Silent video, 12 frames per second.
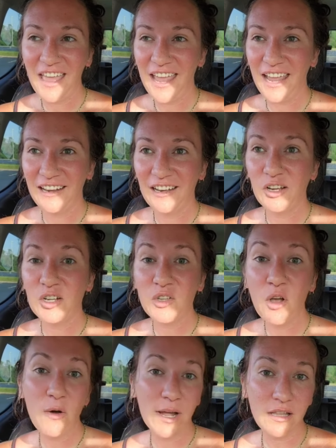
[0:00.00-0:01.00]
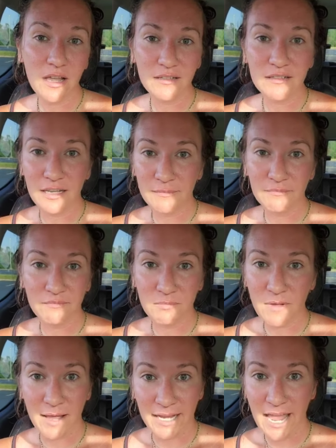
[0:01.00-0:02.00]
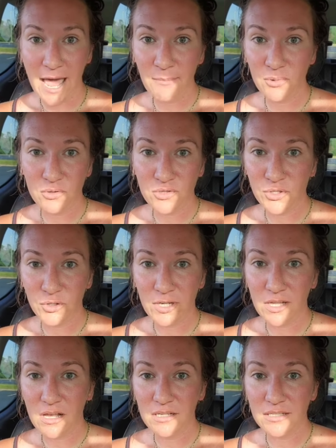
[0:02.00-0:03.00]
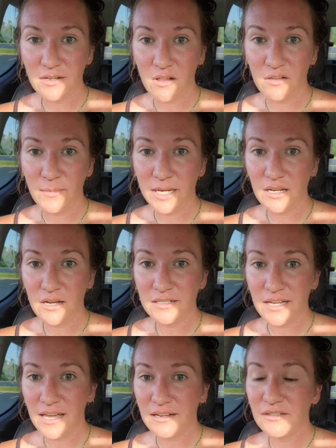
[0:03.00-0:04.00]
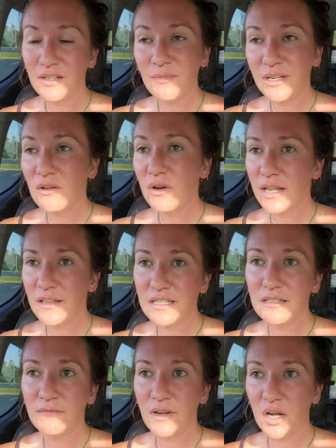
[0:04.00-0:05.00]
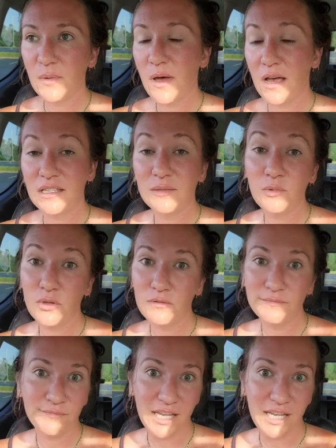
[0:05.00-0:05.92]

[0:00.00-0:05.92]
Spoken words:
And it goes, "Oh, I lost my Apple Siri lost all of my contacts." So I'm like, "Okay, that's very possible."